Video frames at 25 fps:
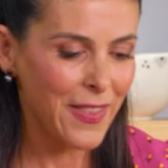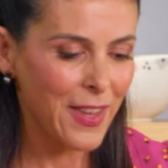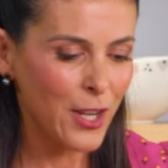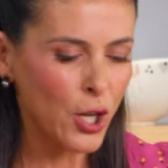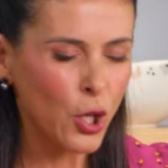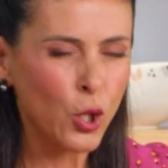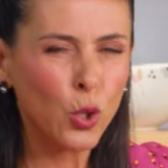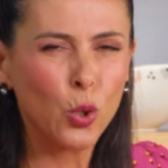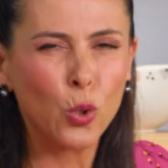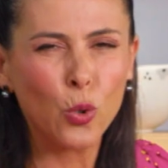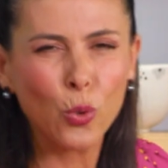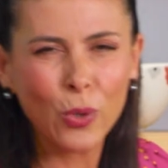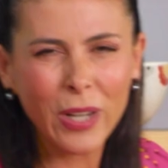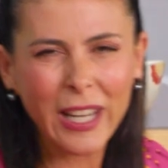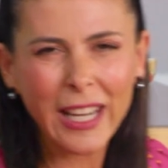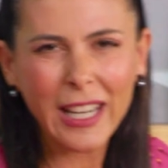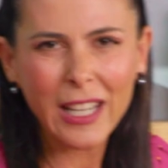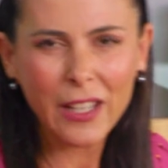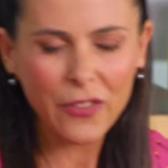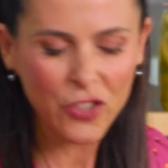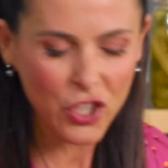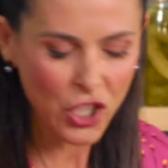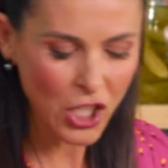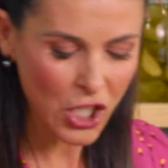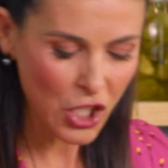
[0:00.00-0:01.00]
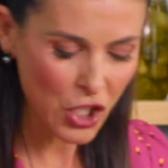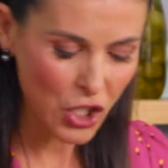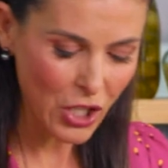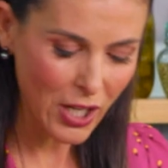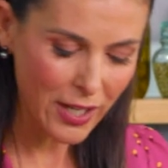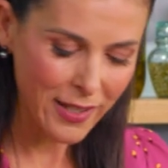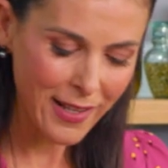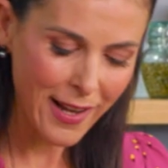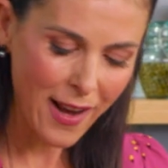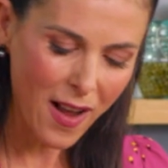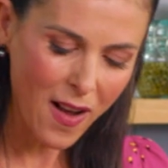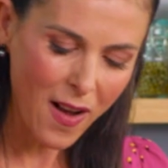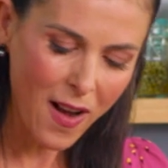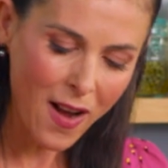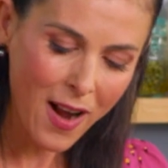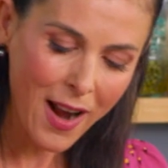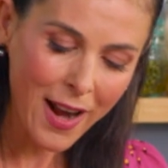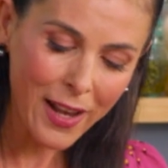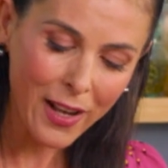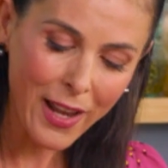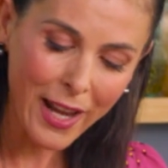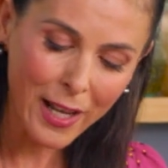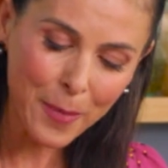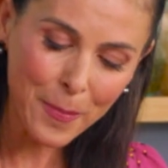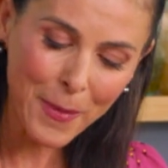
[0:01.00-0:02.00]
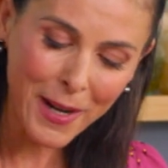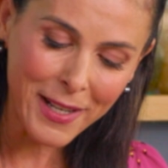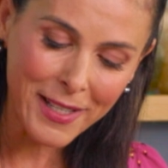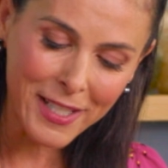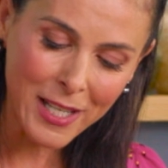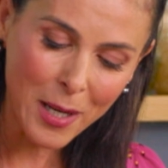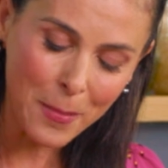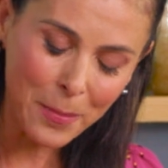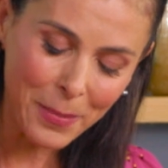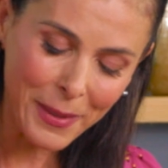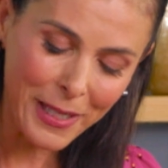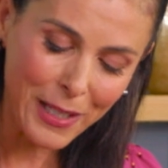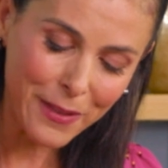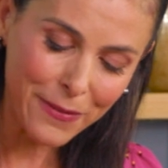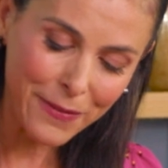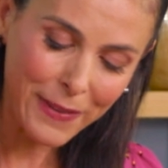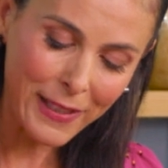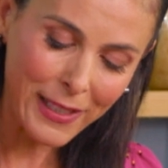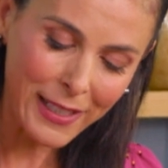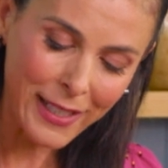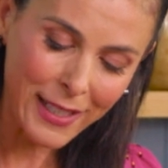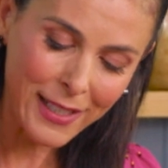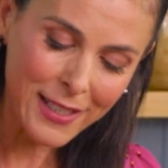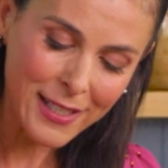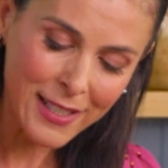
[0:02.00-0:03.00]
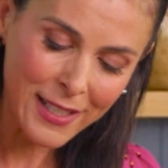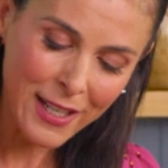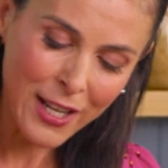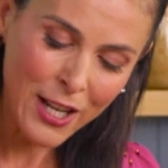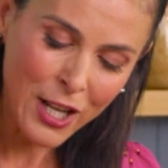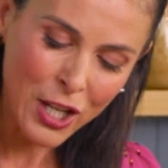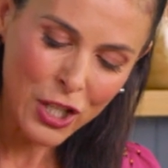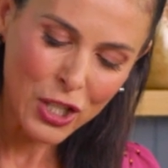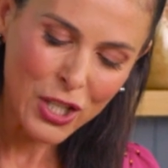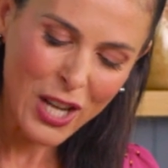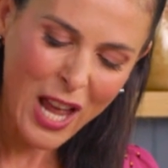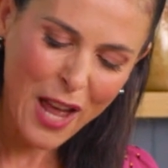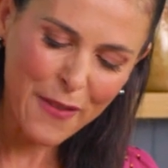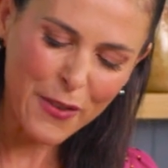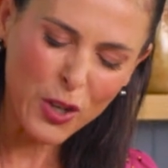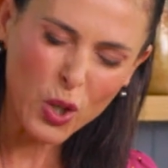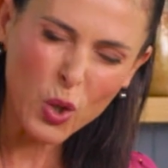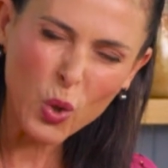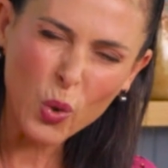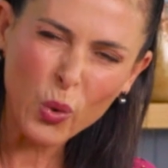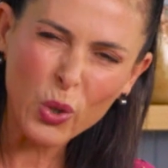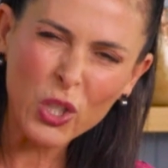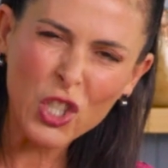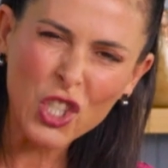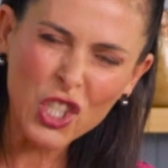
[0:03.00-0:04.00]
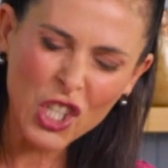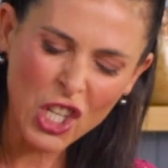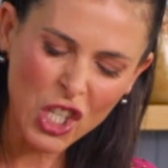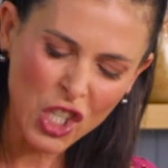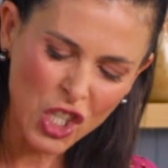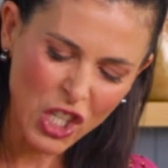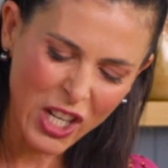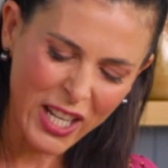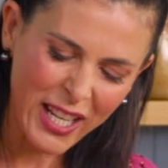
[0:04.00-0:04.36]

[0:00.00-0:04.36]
then a good hit of ginger. Now I like my dumpling fillings to have a good ginger